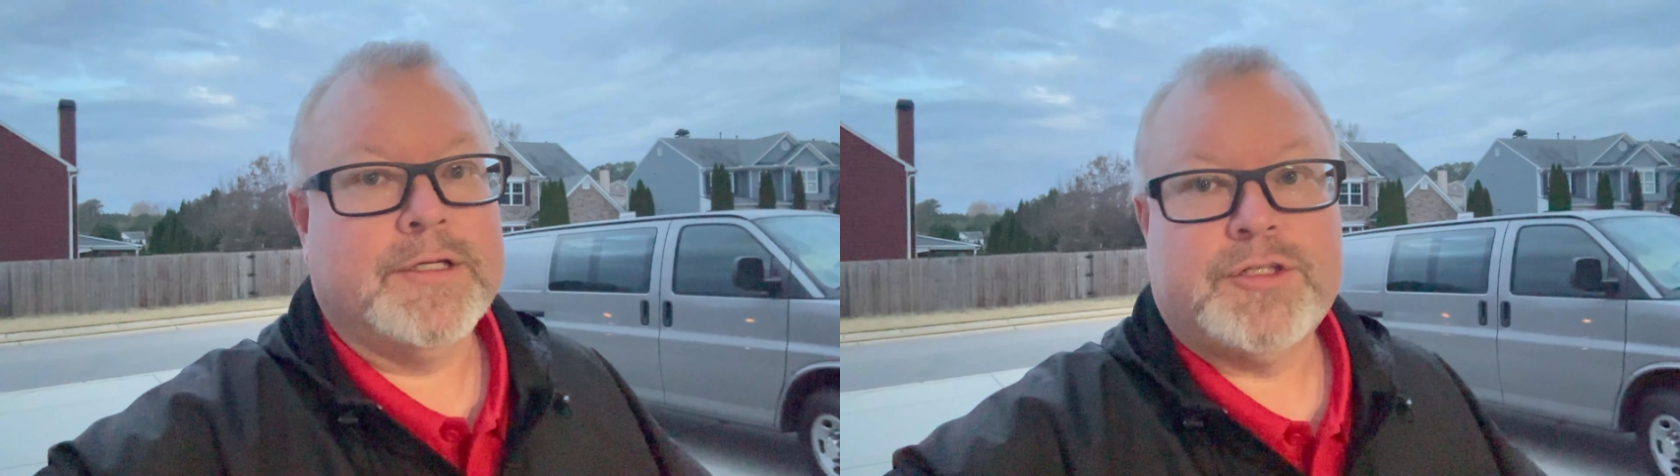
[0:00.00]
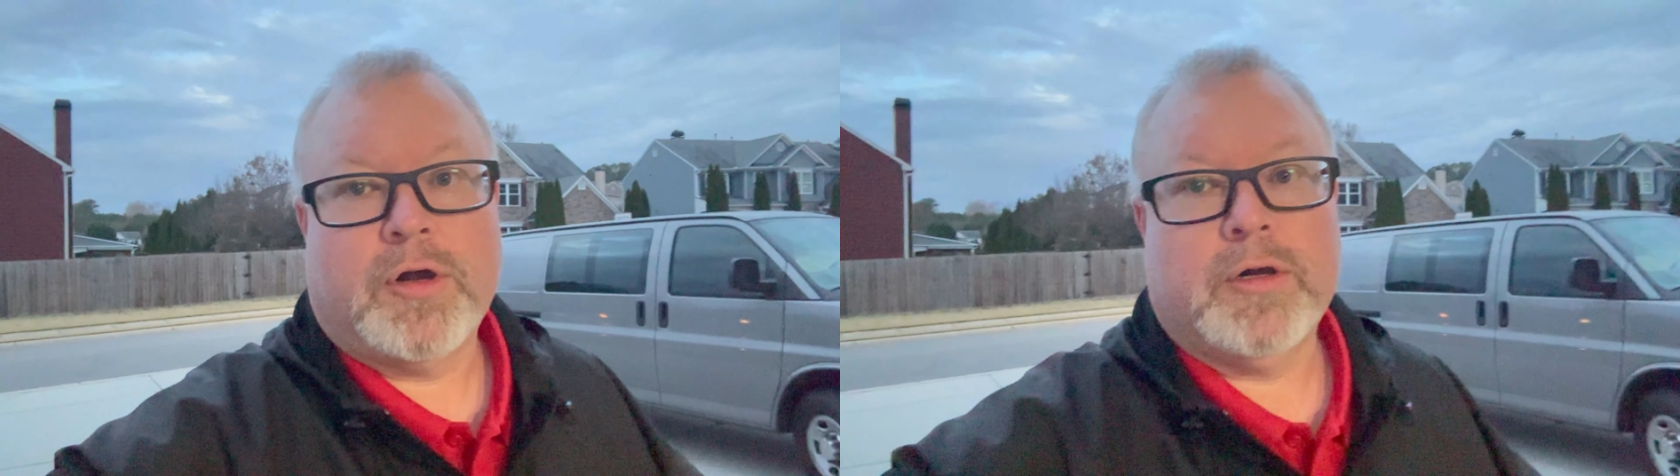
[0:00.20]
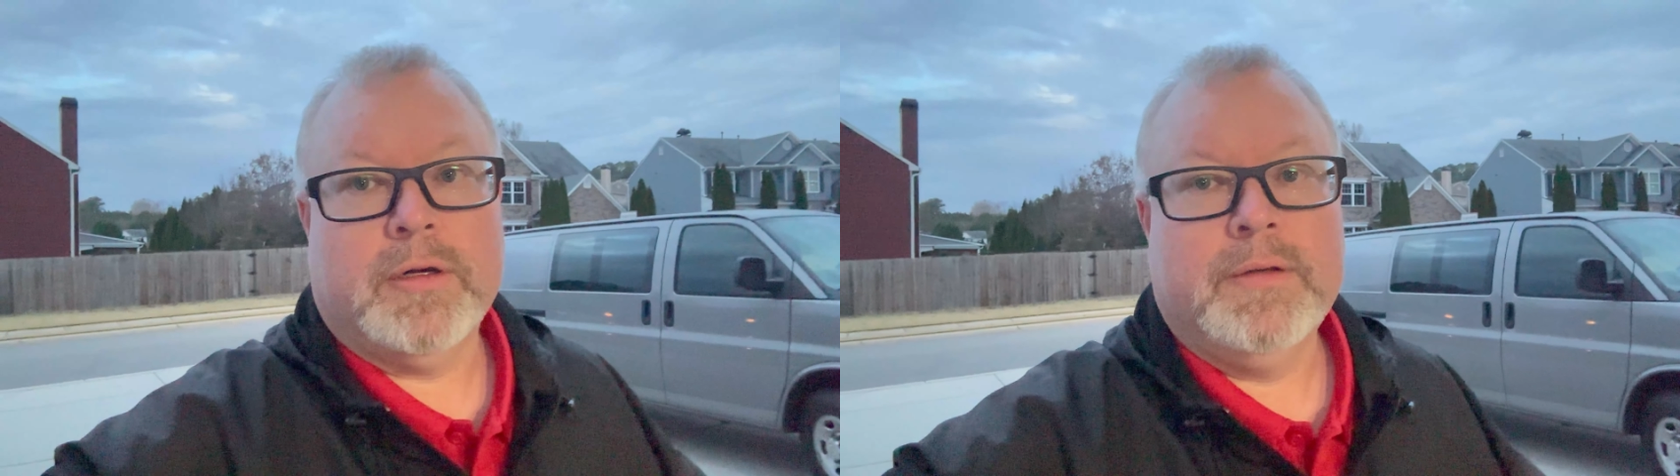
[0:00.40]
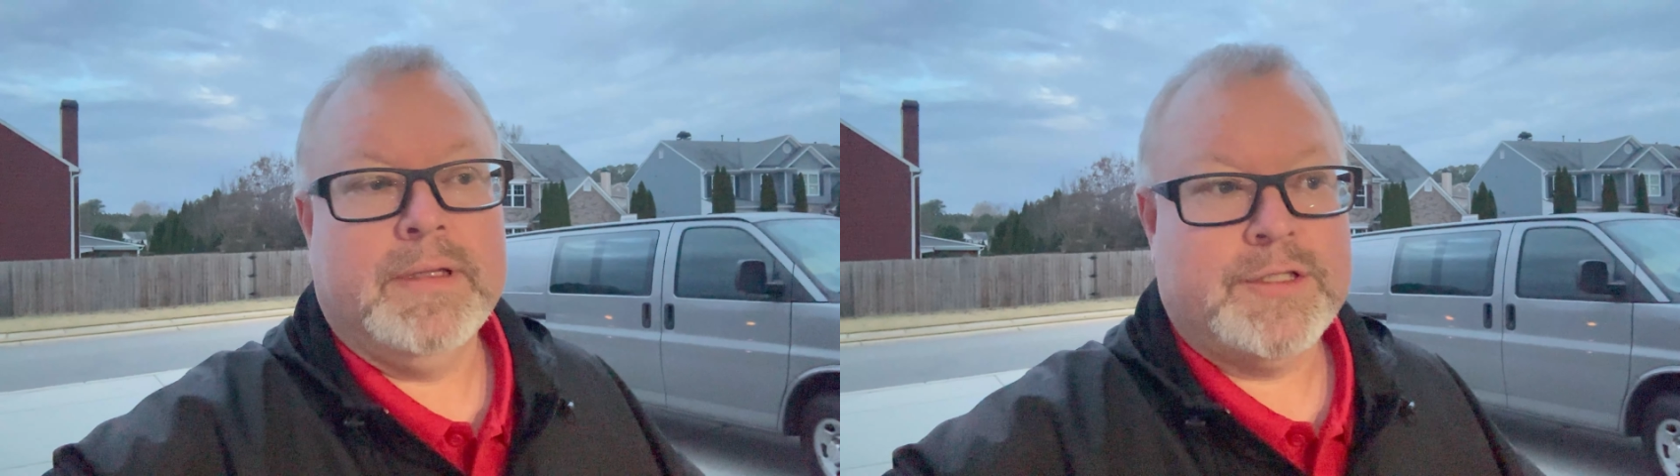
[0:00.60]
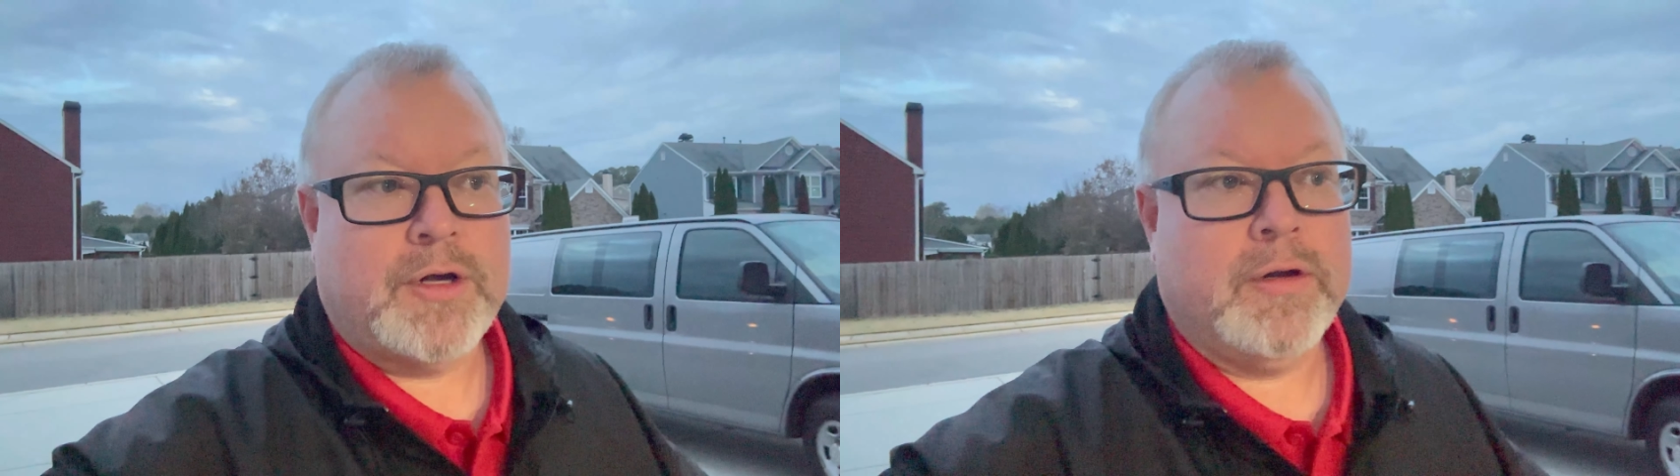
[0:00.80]

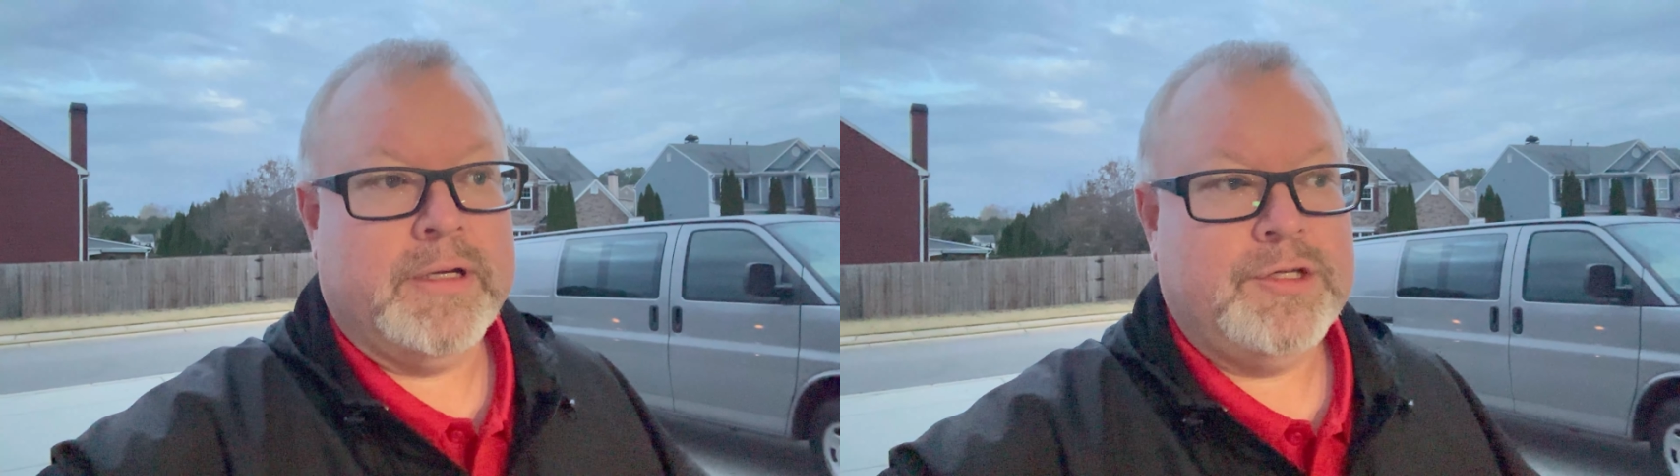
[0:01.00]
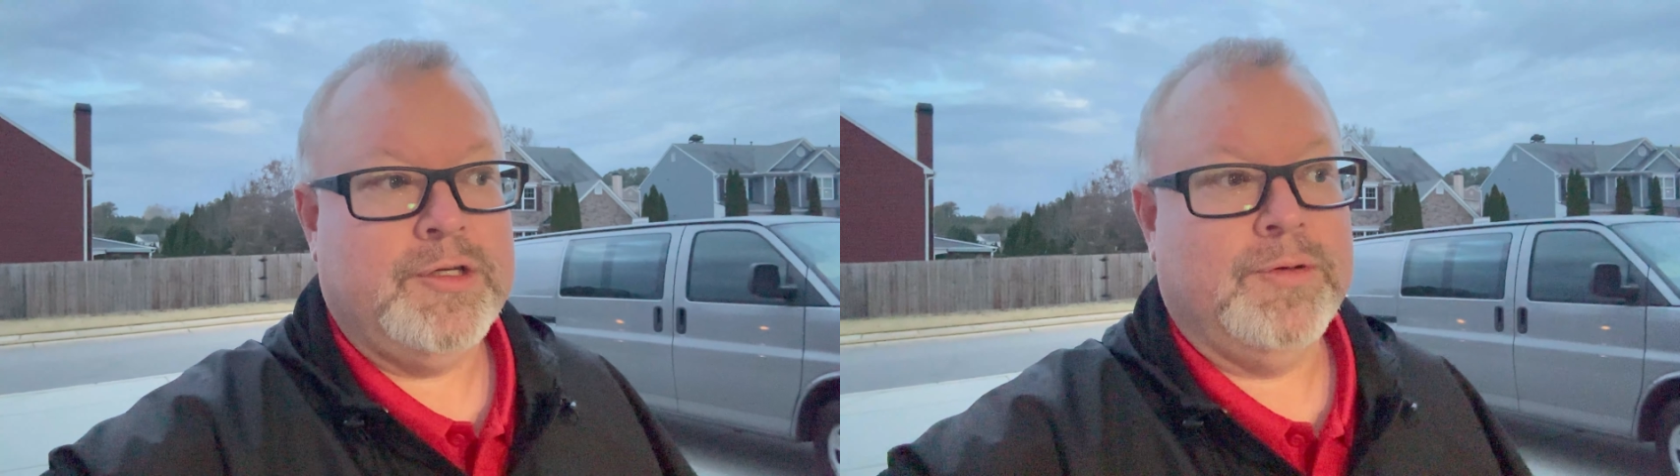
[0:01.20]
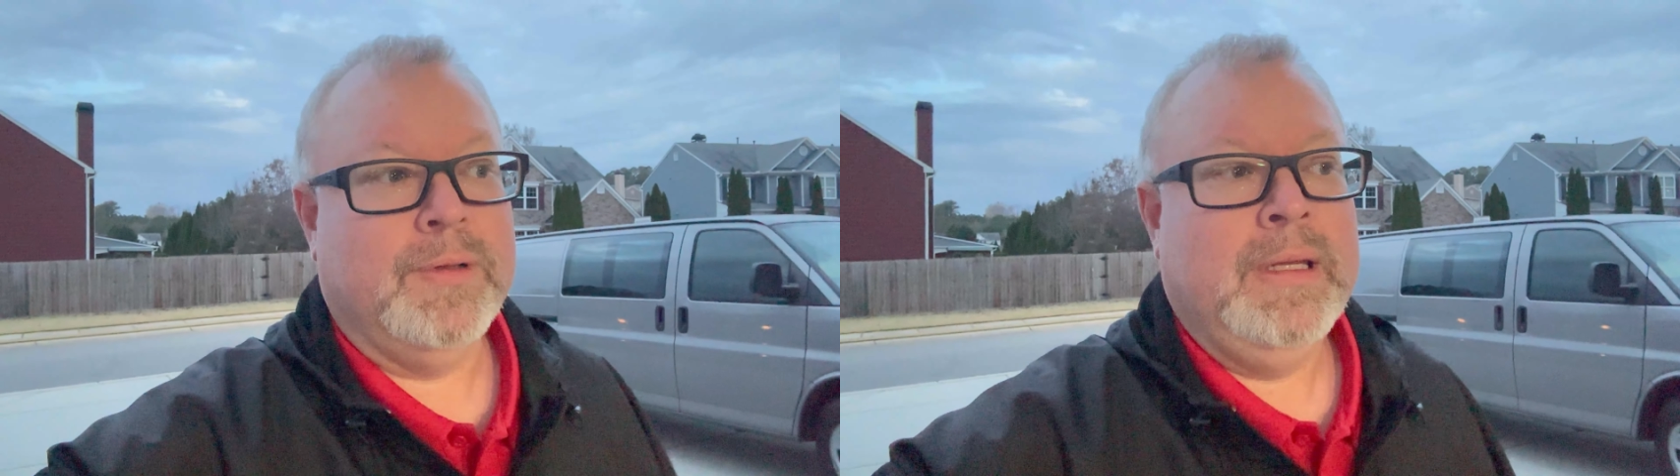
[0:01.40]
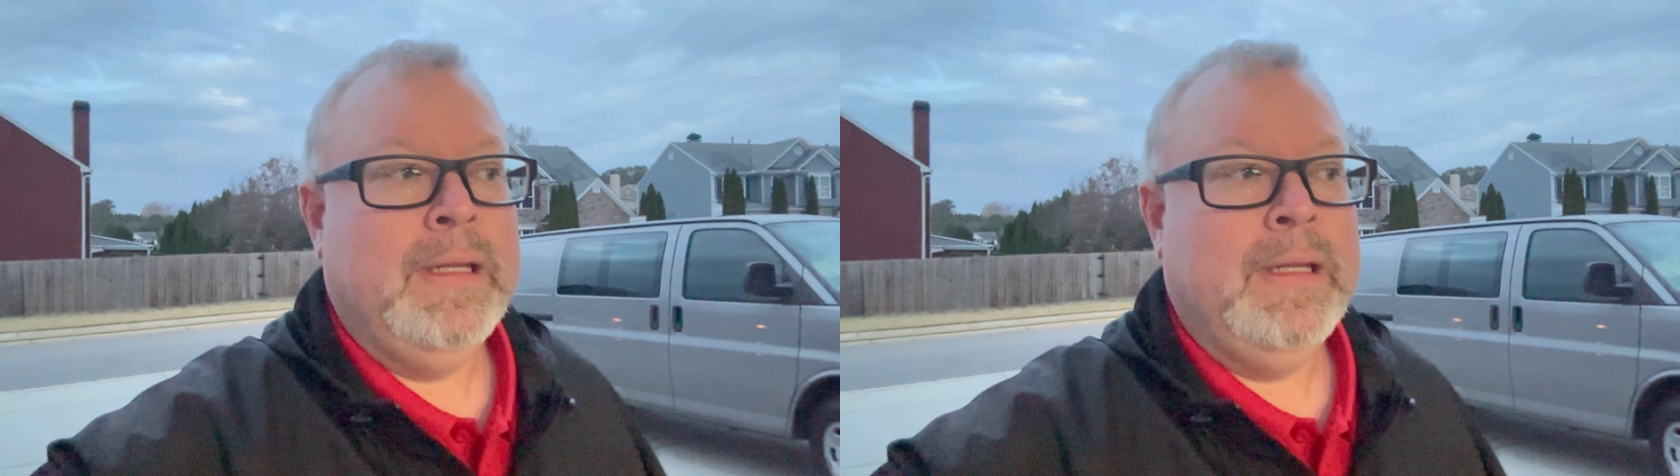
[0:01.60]
start issue